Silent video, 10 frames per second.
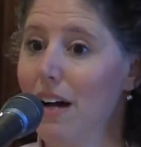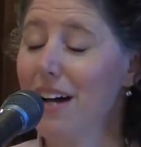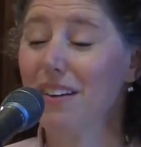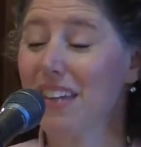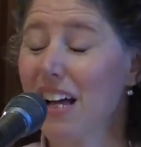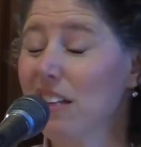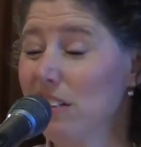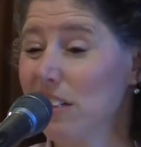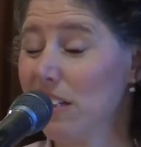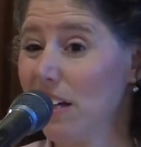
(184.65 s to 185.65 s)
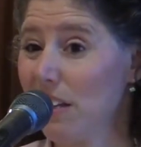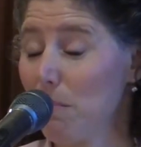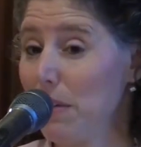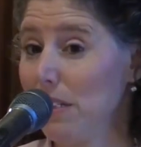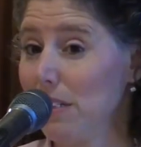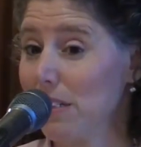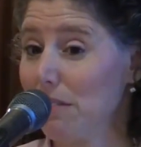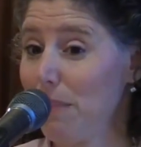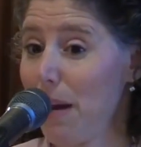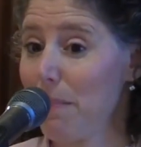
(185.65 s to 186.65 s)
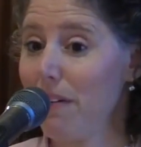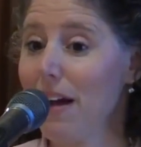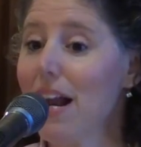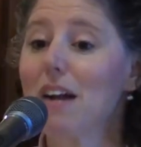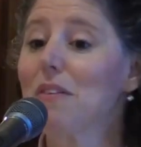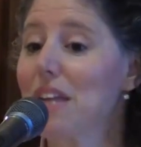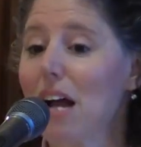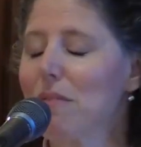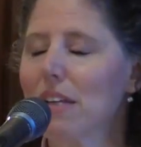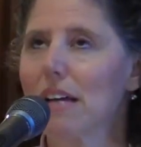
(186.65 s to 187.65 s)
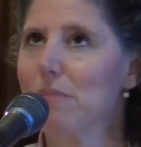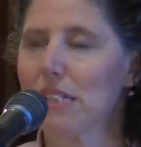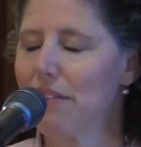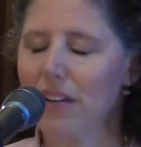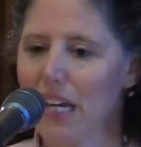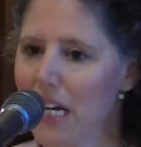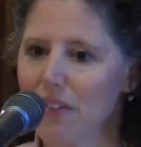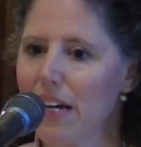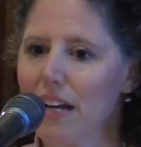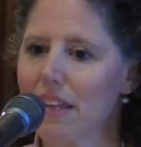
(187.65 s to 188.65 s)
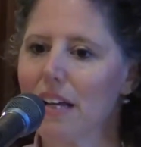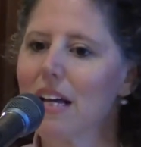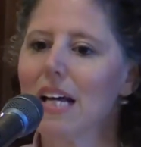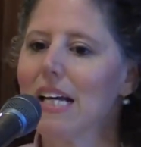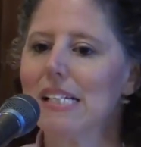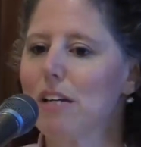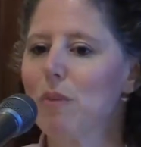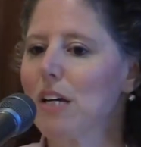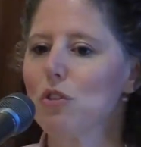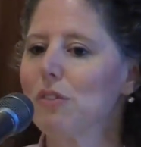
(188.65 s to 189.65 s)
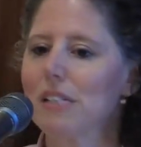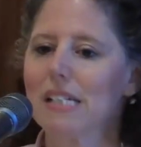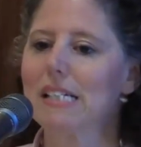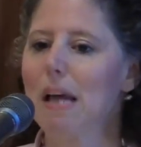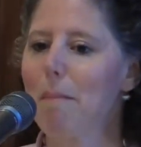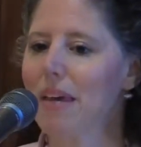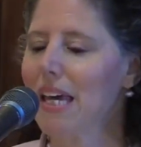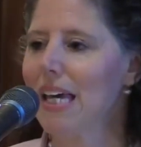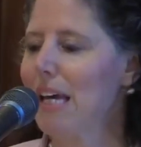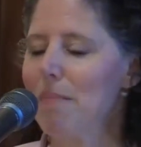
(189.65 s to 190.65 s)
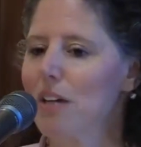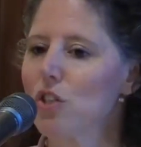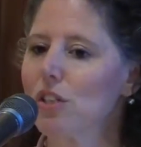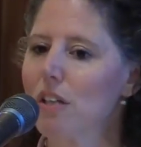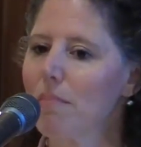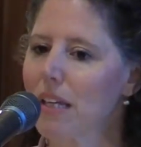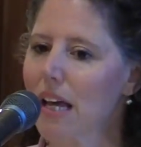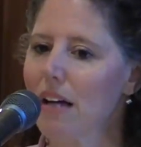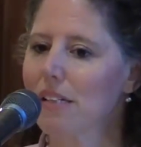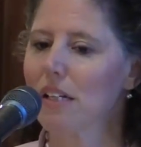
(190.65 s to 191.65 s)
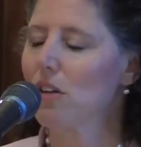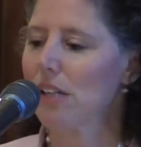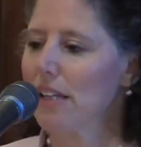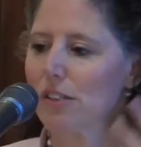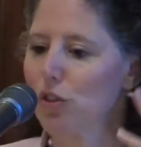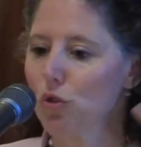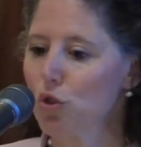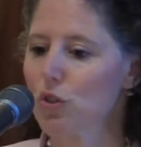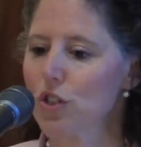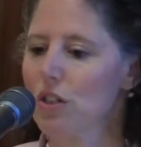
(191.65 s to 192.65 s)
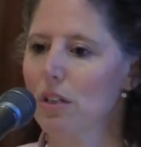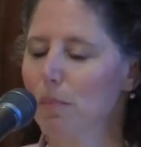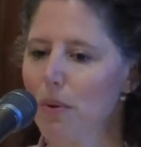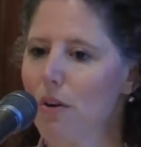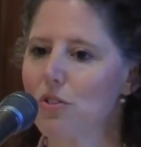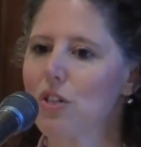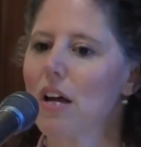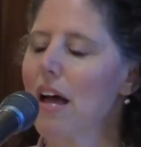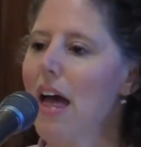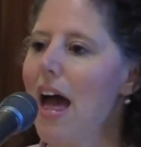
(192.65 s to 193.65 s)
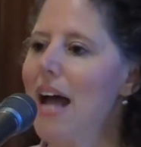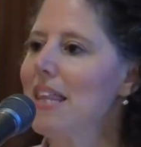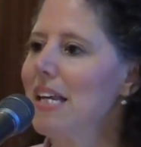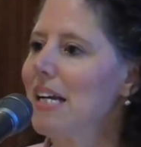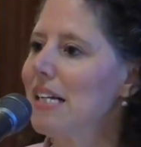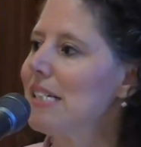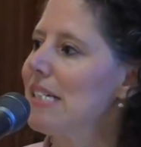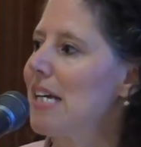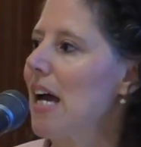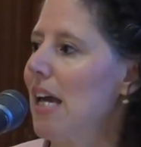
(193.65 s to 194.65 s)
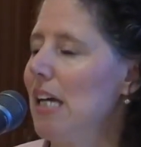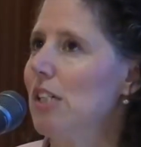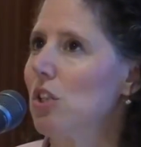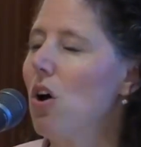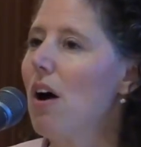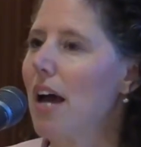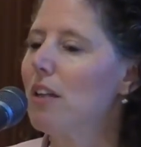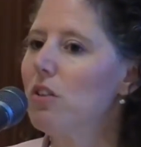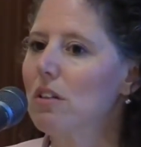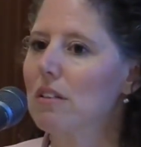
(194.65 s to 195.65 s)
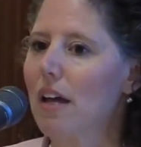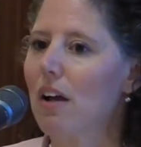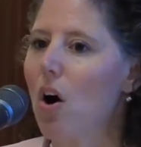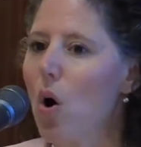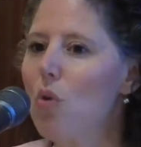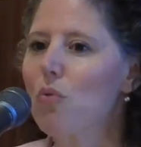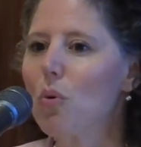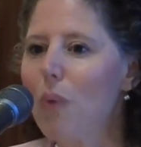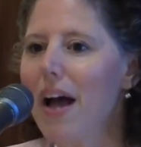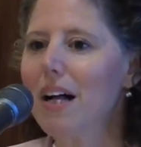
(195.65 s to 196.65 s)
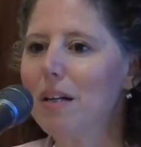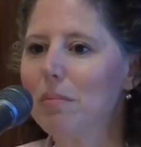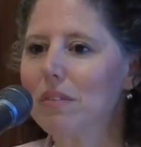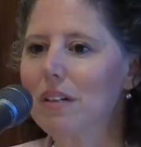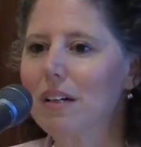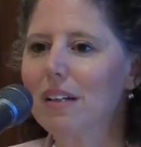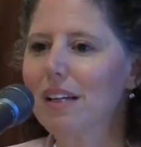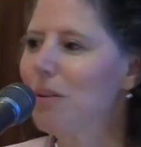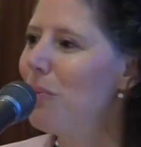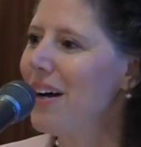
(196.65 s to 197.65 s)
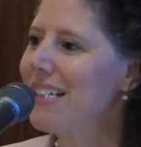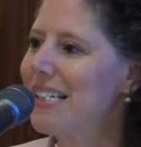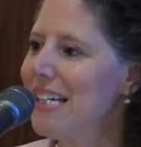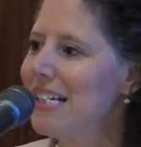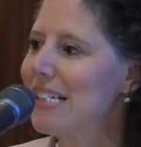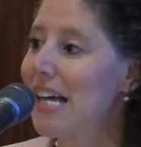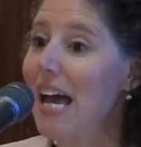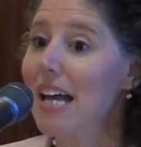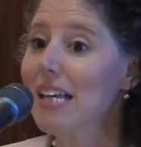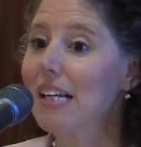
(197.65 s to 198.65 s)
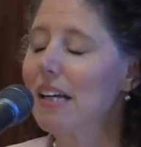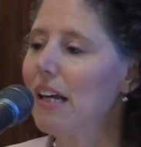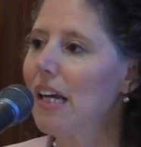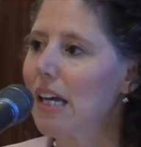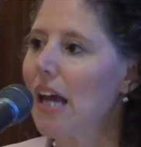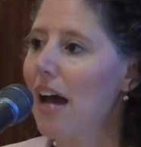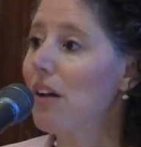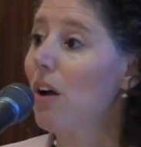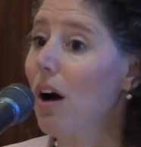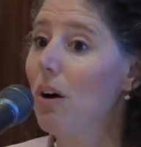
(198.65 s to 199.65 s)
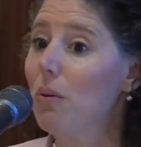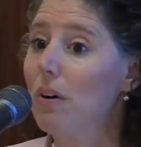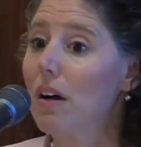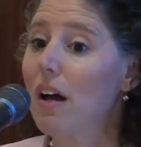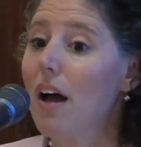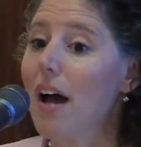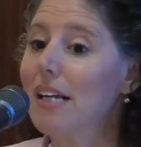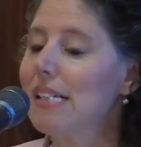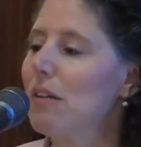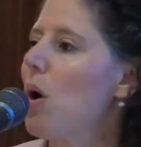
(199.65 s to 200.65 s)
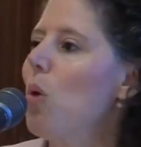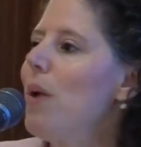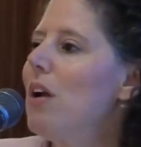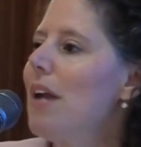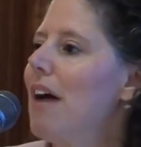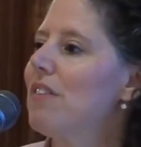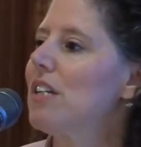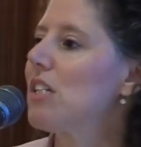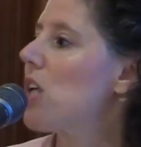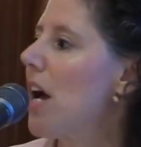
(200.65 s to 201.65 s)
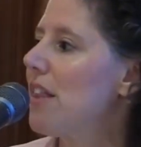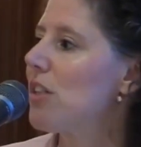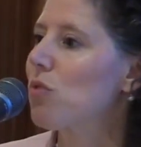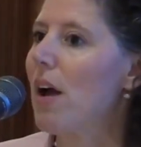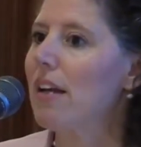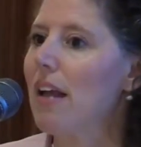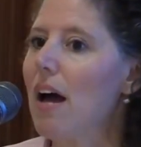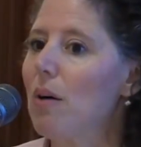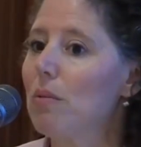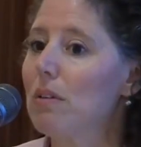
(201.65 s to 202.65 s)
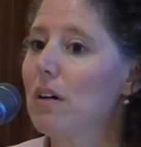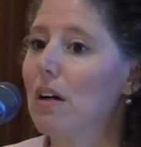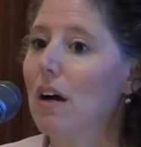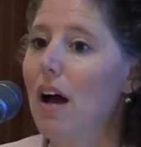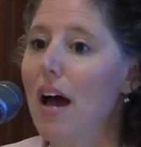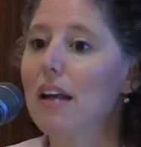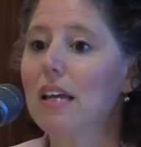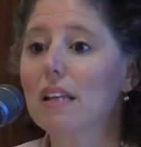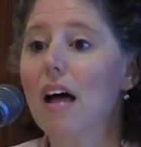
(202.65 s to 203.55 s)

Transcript: I don't think I looked at the other pieces of paper, and I don't think I really was even hearing anything. He said we can do 6MP, he mentioned something else, and he goes, and there's a nutritional approach. And then he can see, he saw, I looked like overwhelmed. Like, what's this? And then he had to go. And he said, we don't have to decide this right now. And he